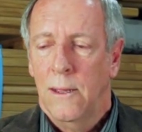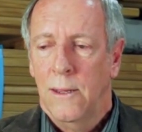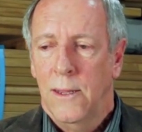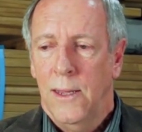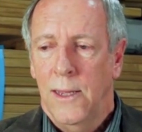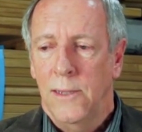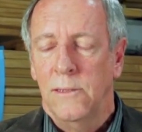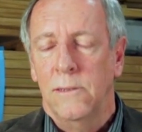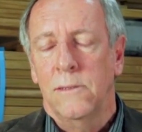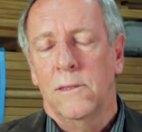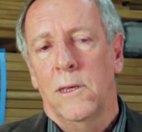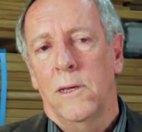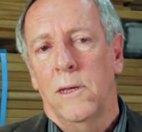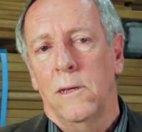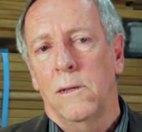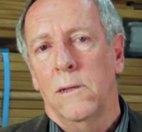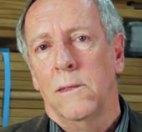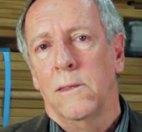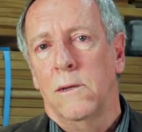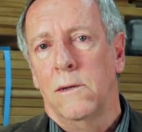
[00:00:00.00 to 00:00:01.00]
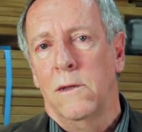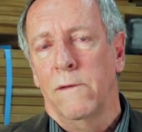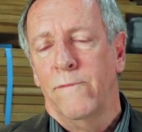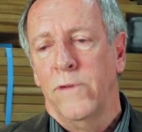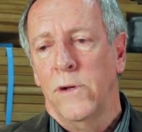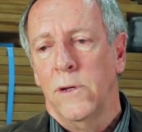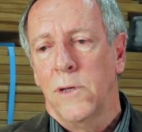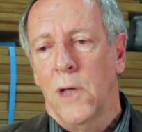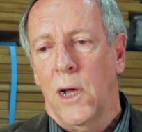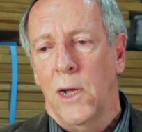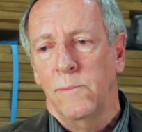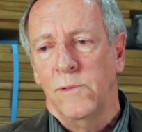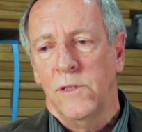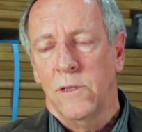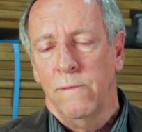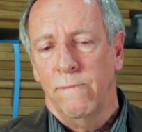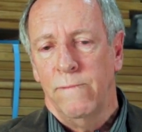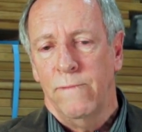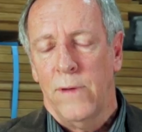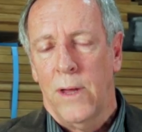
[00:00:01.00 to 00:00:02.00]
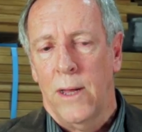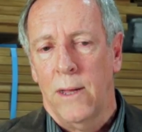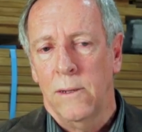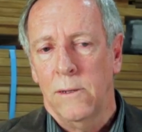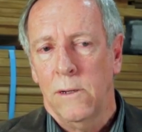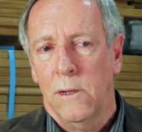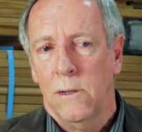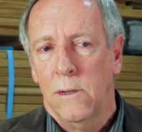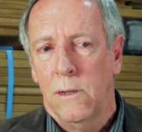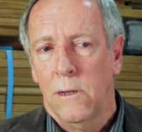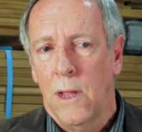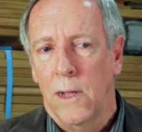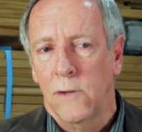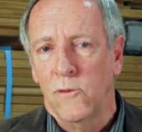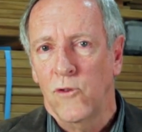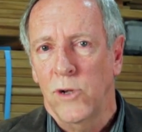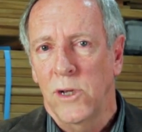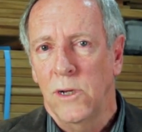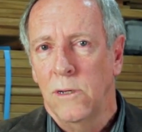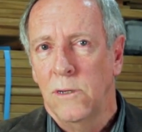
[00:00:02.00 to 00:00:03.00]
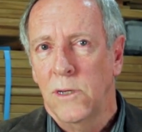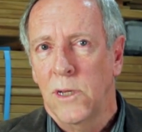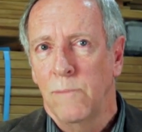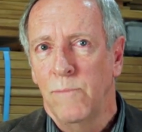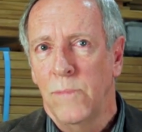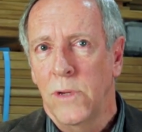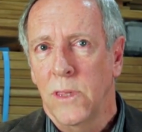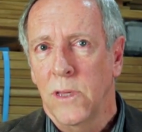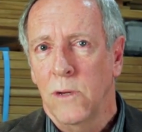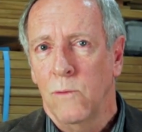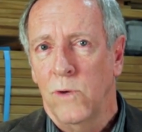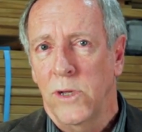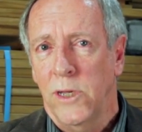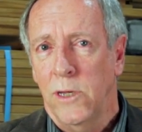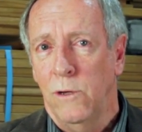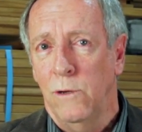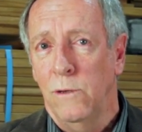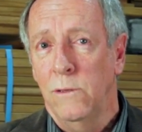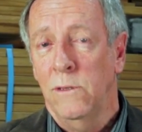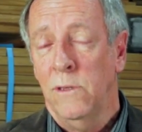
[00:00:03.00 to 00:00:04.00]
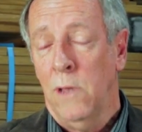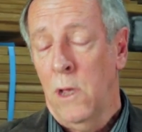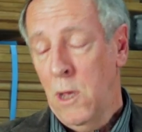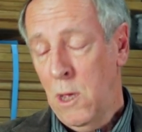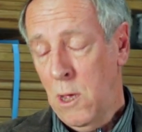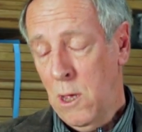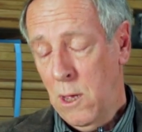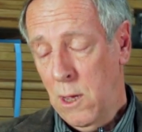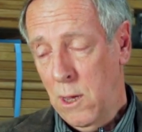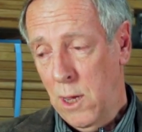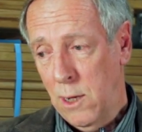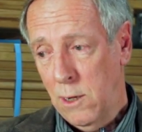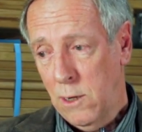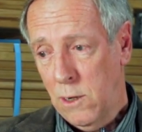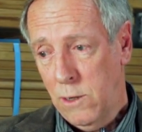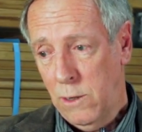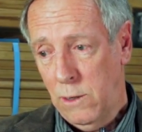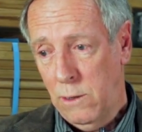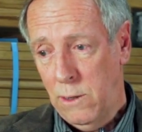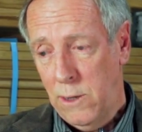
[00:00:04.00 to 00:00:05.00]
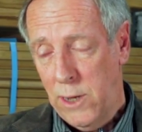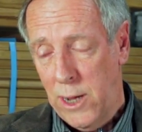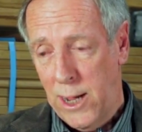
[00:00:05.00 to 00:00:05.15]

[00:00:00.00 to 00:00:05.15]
Yes, the different types of treated timber that we use include